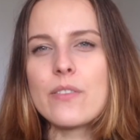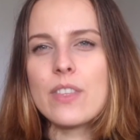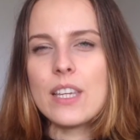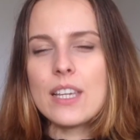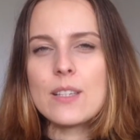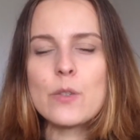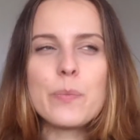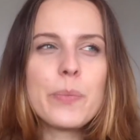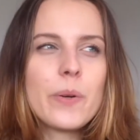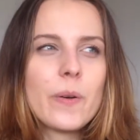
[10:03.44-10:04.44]
of this,
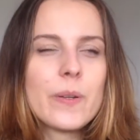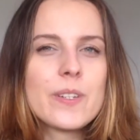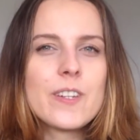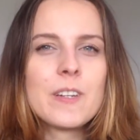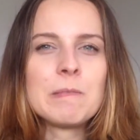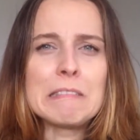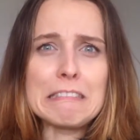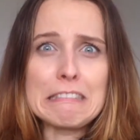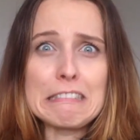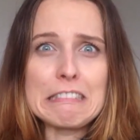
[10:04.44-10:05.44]
but
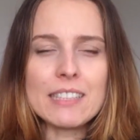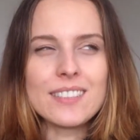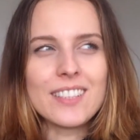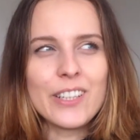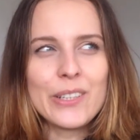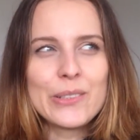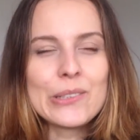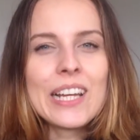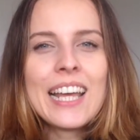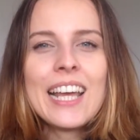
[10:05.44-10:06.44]
I don't know.